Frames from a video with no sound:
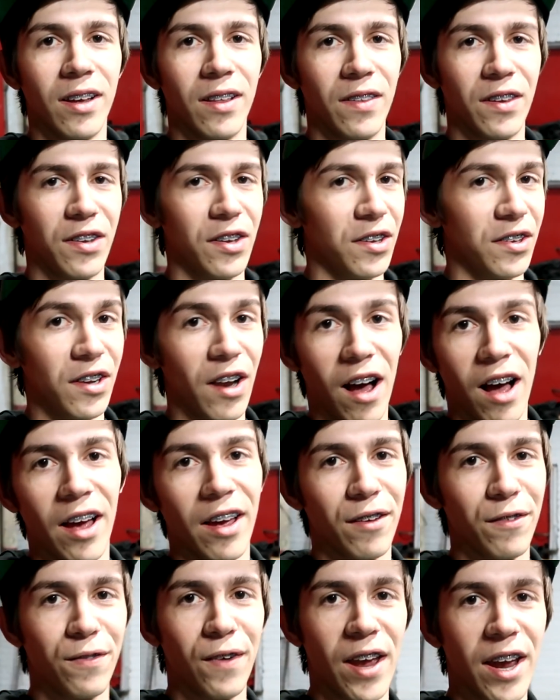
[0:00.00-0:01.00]
This is
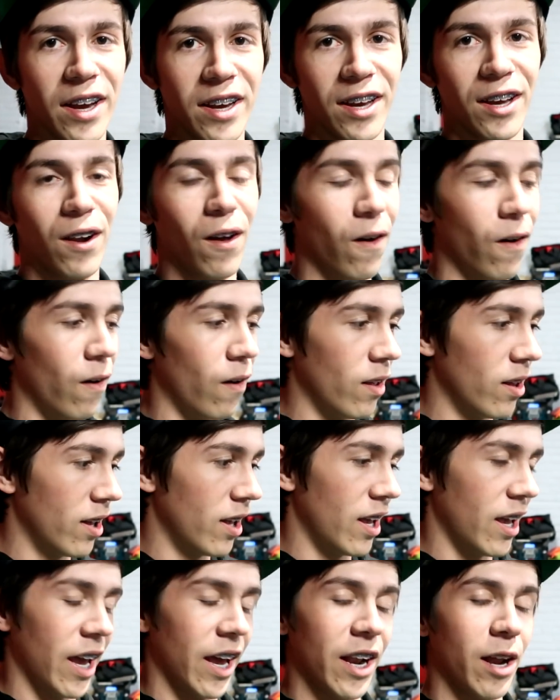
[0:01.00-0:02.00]
not fake at all,
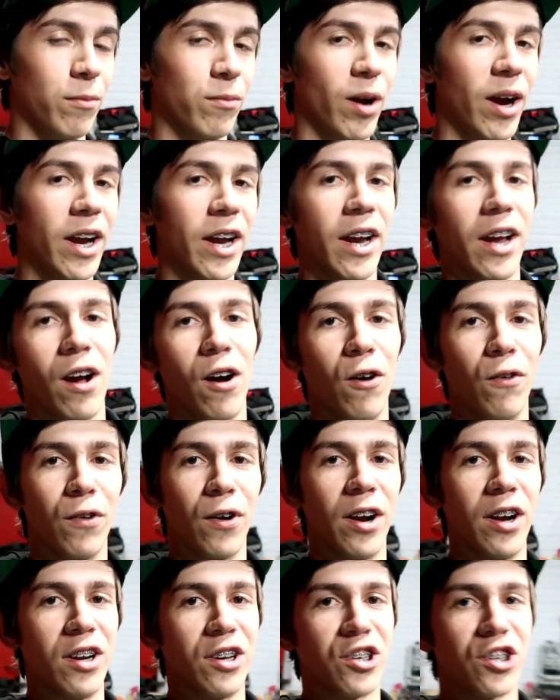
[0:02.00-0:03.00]
and I'm right over at